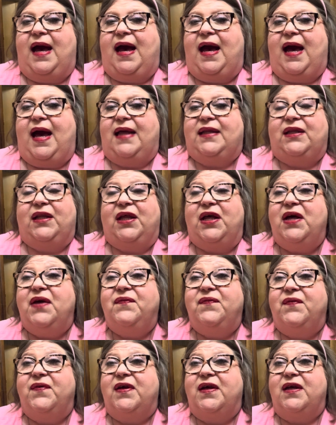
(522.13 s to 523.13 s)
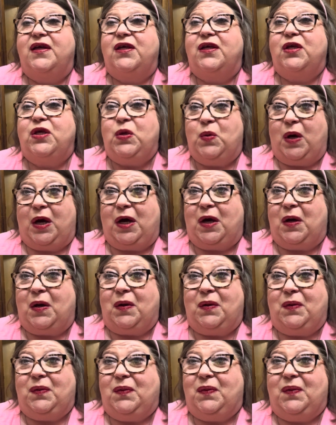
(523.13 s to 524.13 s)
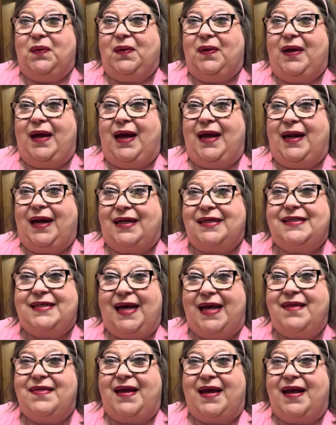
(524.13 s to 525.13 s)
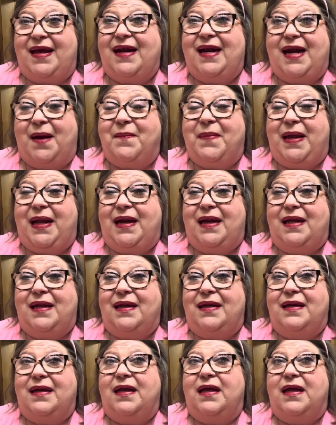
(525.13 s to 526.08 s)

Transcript: I love you all, and I say that and I mean it.